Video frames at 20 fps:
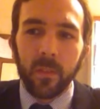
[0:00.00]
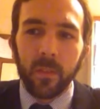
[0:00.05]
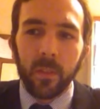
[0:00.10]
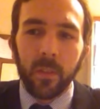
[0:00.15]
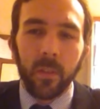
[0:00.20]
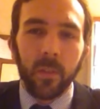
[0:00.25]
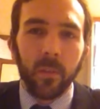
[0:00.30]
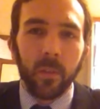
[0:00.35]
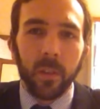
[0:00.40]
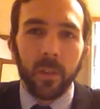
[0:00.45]

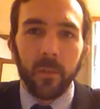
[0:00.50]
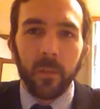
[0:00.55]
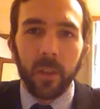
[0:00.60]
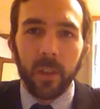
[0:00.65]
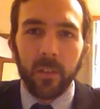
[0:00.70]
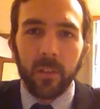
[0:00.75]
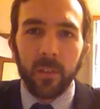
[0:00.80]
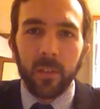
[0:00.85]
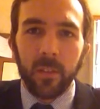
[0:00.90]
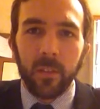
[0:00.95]
do
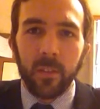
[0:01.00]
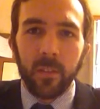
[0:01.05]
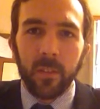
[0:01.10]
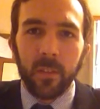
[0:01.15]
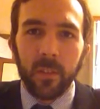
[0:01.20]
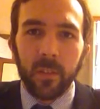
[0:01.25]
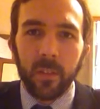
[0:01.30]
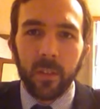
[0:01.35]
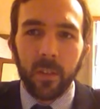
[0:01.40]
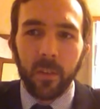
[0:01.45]

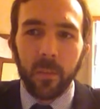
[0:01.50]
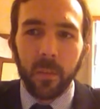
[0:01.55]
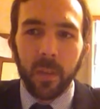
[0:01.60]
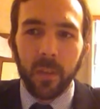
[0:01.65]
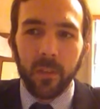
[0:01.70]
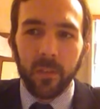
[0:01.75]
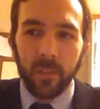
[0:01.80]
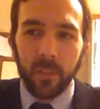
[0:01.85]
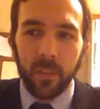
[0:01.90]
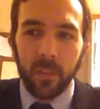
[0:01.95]
renovations. You know,
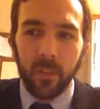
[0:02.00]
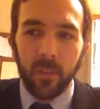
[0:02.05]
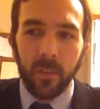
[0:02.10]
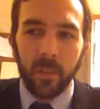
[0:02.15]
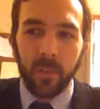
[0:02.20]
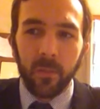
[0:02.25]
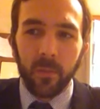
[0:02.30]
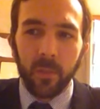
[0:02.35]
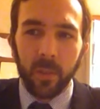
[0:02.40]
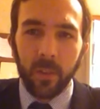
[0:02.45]
basically they were
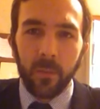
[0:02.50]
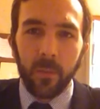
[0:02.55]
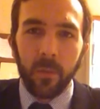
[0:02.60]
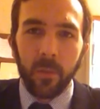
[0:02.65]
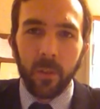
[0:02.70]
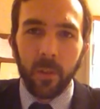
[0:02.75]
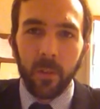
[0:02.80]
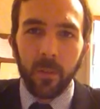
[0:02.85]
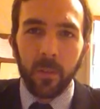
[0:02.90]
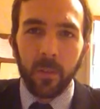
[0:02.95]
looking for like
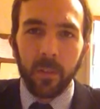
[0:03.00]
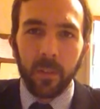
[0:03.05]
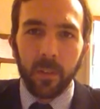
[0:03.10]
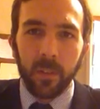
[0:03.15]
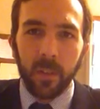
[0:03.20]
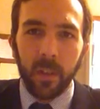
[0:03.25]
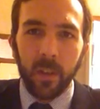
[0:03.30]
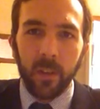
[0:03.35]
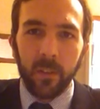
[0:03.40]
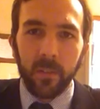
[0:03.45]
40 or
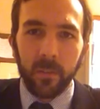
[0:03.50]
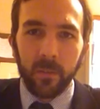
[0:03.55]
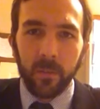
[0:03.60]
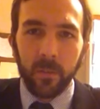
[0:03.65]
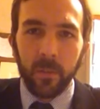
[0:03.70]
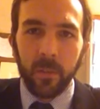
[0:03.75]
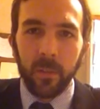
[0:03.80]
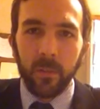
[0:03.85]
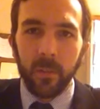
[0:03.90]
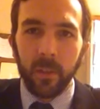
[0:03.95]
50,000
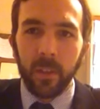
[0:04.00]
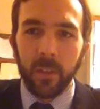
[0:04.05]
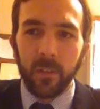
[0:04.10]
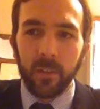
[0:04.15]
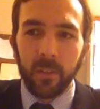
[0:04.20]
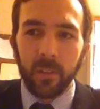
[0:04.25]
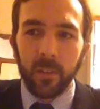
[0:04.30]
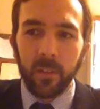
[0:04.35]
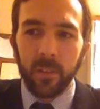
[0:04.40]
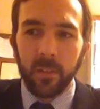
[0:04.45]
for
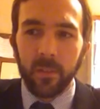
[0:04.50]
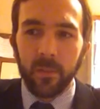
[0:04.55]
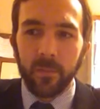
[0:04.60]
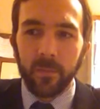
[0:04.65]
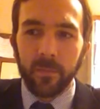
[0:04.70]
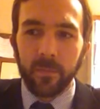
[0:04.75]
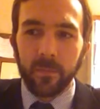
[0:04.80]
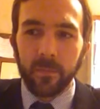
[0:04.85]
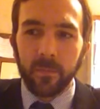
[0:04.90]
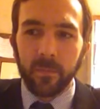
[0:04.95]
renovations.
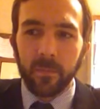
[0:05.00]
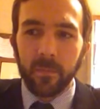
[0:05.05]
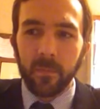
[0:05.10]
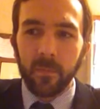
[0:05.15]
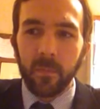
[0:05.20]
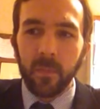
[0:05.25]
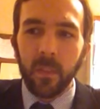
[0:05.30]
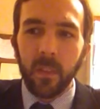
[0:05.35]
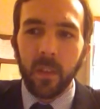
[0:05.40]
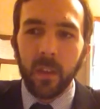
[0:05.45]

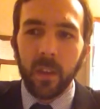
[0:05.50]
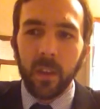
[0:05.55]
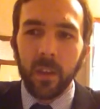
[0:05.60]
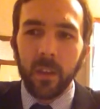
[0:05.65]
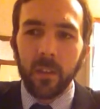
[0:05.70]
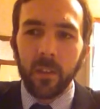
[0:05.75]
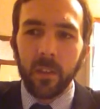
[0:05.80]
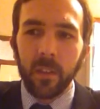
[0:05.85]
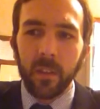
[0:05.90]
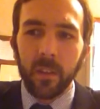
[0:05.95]

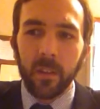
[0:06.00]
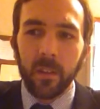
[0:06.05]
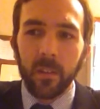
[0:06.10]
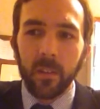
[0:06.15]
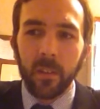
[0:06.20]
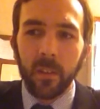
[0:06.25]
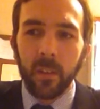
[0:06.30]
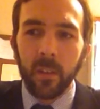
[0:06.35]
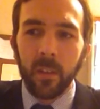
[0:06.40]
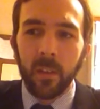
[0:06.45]
And, I
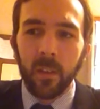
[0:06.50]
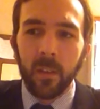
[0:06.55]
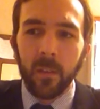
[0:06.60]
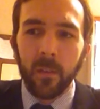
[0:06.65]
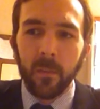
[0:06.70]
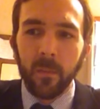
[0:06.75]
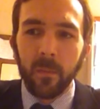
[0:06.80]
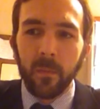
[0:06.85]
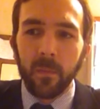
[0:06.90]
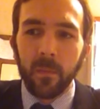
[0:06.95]

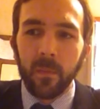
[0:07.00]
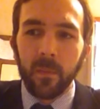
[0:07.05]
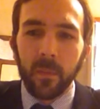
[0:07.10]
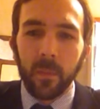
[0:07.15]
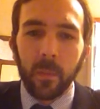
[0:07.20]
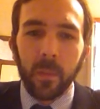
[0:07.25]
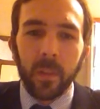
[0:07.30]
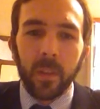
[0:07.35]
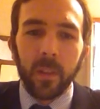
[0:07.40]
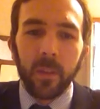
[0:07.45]

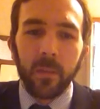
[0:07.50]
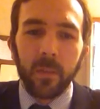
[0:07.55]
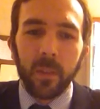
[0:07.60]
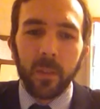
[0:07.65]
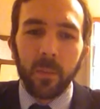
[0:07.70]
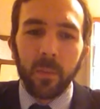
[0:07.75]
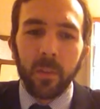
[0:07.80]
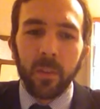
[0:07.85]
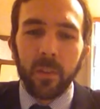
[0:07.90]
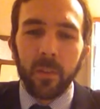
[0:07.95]
mean, they
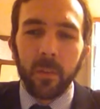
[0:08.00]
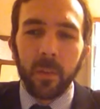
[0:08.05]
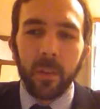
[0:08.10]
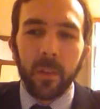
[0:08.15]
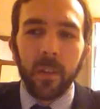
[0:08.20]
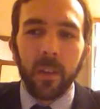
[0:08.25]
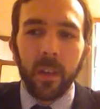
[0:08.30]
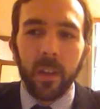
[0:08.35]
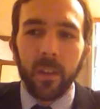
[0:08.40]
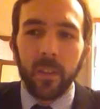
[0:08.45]
preached
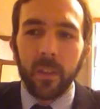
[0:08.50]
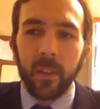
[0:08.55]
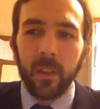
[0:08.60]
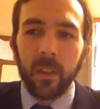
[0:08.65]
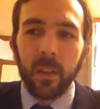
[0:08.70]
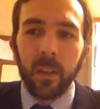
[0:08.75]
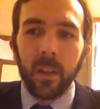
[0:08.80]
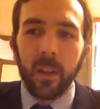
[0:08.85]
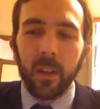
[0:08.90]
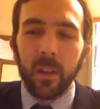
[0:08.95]
about tithing a
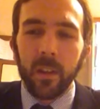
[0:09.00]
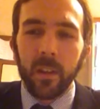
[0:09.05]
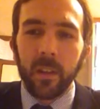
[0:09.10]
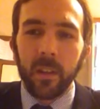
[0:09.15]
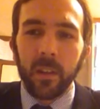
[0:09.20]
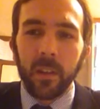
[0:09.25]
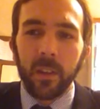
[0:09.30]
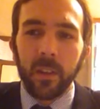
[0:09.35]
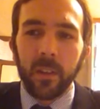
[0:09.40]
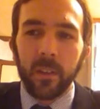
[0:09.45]
lot,
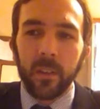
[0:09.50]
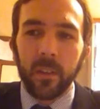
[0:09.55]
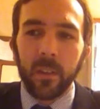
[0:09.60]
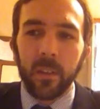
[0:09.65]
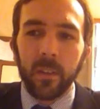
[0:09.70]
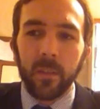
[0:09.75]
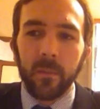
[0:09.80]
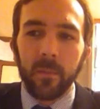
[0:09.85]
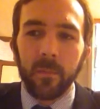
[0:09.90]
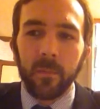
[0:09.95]
and
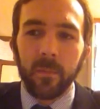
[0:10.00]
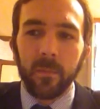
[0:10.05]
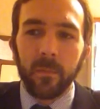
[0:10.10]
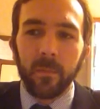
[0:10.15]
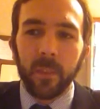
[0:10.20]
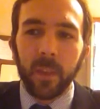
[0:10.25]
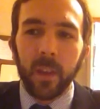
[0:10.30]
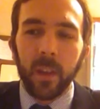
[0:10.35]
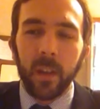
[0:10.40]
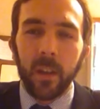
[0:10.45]

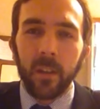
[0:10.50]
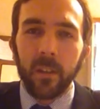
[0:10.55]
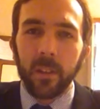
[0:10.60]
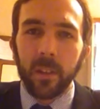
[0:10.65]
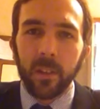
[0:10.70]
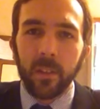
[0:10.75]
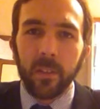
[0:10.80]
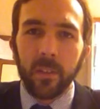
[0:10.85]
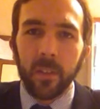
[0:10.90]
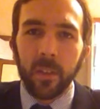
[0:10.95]
the
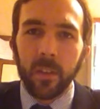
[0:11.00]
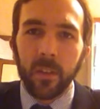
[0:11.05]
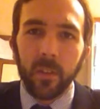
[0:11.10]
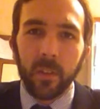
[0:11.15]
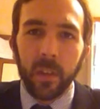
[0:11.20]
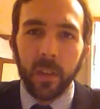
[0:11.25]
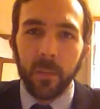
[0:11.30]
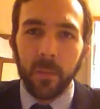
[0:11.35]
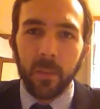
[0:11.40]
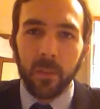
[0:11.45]
hireling son
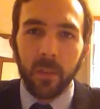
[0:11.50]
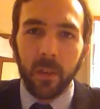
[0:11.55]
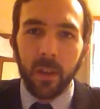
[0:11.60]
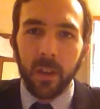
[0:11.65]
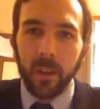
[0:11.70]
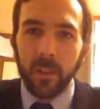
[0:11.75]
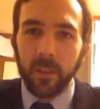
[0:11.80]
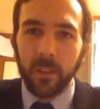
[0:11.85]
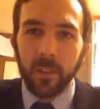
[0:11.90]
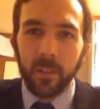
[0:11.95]
who gave me
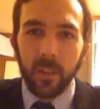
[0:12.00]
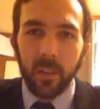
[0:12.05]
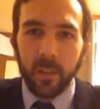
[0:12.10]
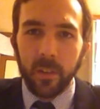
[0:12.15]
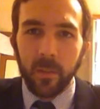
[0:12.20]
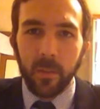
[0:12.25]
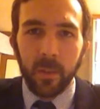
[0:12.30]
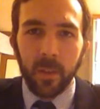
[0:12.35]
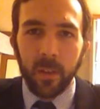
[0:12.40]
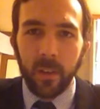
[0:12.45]
rides, he
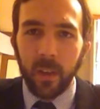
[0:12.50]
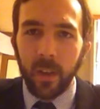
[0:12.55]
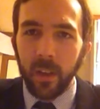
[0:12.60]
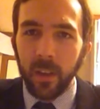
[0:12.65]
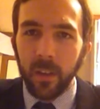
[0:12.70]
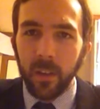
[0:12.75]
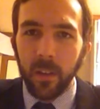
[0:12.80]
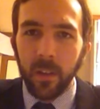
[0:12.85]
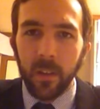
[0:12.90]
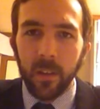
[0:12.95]
talked about
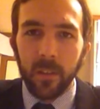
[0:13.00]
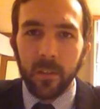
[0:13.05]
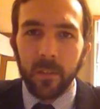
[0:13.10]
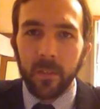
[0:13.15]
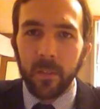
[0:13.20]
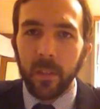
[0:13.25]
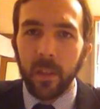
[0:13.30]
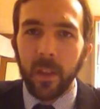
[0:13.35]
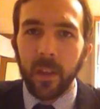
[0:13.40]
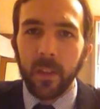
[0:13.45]

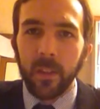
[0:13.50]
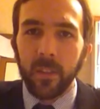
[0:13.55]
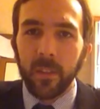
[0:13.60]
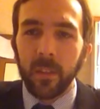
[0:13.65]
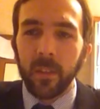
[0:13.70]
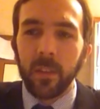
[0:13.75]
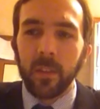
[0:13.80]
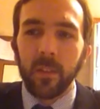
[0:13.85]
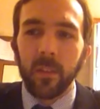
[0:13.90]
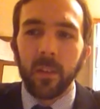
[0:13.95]

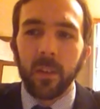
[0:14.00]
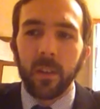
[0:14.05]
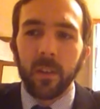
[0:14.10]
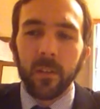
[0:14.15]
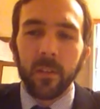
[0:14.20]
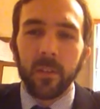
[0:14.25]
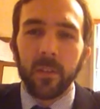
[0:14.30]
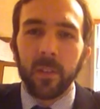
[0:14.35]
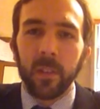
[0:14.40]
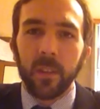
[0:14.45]
tithing, you know,
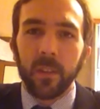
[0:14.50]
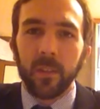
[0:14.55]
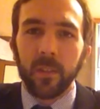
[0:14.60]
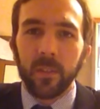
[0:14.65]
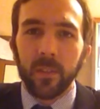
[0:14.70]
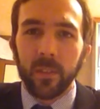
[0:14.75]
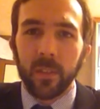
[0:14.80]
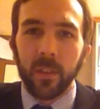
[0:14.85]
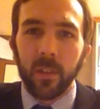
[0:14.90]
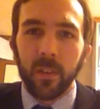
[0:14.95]
how it's
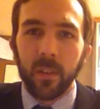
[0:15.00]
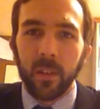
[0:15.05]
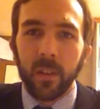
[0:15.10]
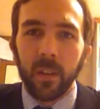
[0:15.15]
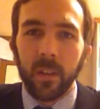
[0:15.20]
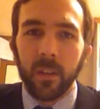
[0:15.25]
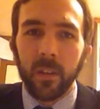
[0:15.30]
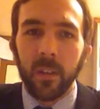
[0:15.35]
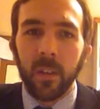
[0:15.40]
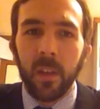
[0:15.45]

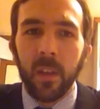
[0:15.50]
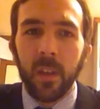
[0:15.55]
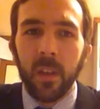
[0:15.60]
necessary, and,